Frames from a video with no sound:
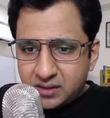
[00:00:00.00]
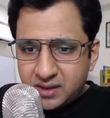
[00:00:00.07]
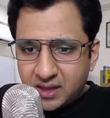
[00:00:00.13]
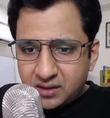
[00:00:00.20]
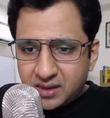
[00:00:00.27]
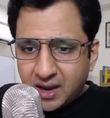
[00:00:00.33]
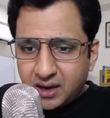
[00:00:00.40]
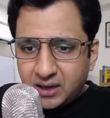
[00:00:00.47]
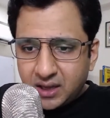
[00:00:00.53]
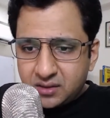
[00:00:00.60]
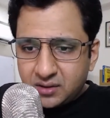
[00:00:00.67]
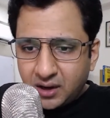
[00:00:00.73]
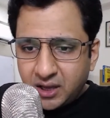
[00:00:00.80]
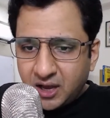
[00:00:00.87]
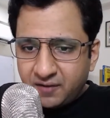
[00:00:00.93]
says that he's
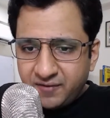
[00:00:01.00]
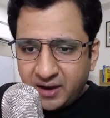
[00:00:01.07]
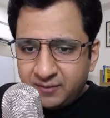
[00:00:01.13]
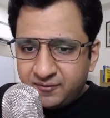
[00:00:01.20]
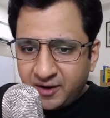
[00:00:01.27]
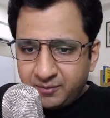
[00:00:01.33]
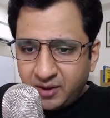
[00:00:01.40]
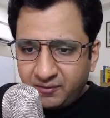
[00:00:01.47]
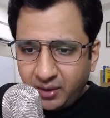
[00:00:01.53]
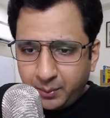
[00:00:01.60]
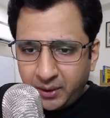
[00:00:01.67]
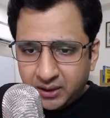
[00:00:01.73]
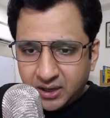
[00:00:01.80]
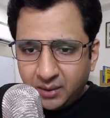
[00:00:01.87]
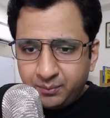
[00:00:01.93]
running a web
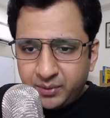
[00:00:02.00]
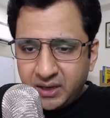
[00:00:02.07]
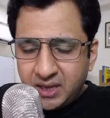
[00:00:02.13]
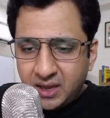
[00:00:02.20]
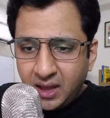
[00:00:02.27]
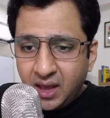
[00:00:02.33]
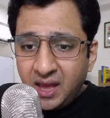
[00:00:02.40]
development company